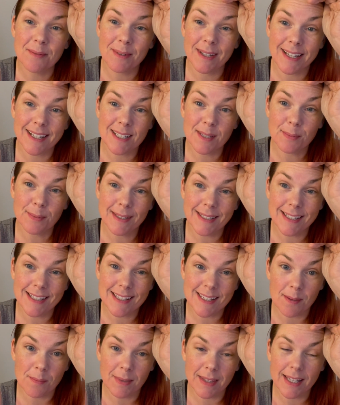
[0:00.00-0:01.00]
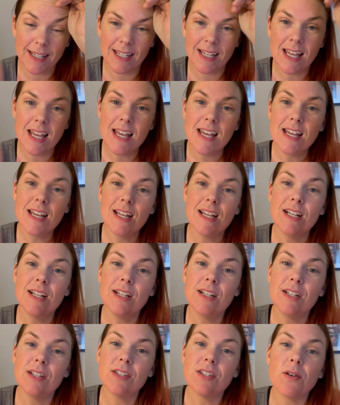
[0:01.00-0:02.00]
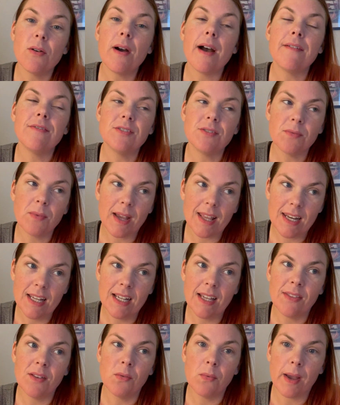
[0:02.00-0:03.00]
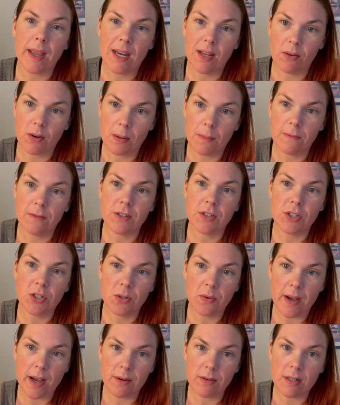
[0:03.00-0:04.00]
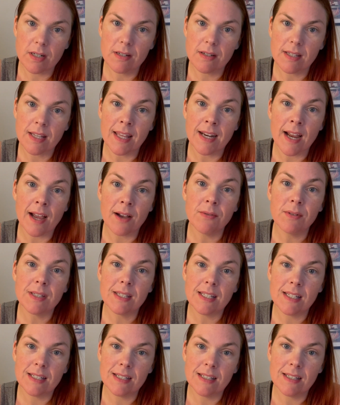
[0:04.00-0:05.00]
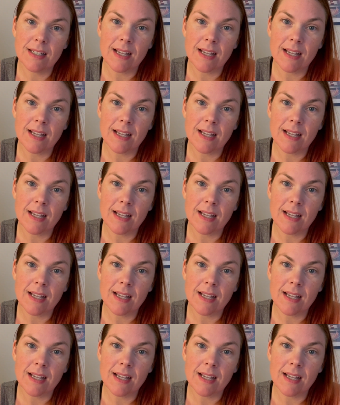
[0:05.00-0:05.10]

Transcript: me explain something. So after waiting in the waiting room for two hours, and I will send,